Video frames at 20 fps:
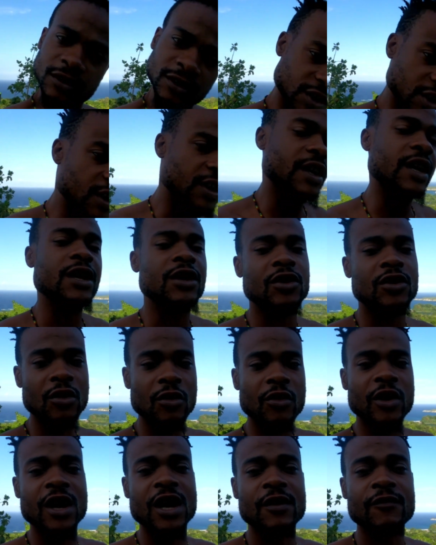she can
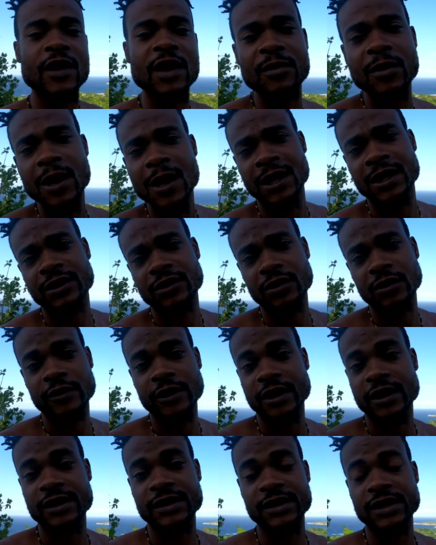go and have a bath now,
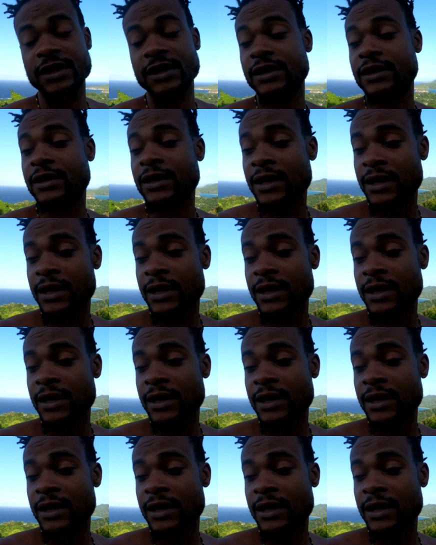you see.